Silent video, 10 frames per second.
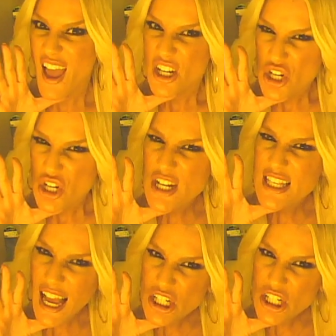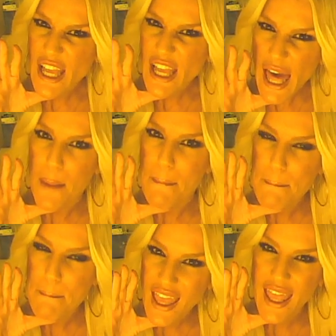between you and I, she was
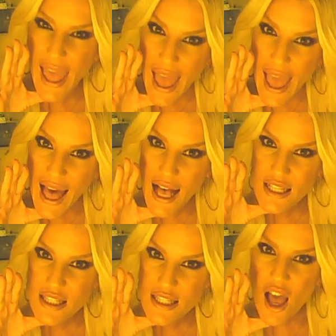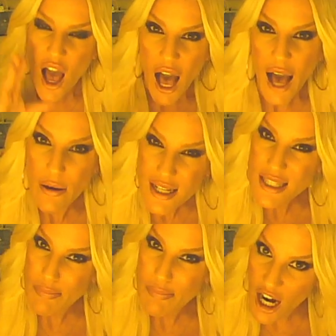actually had a big ass.
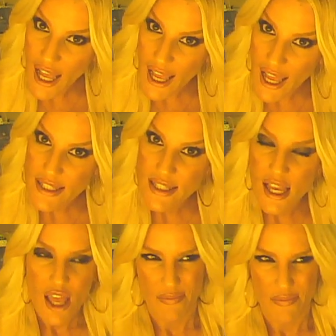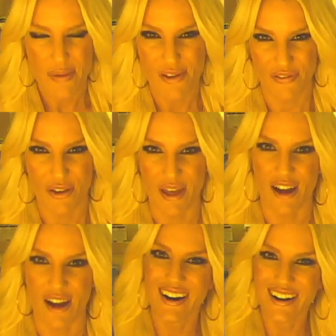I was surprised.
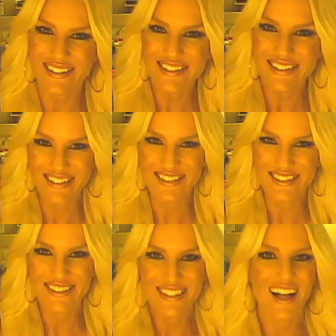It made me feel better.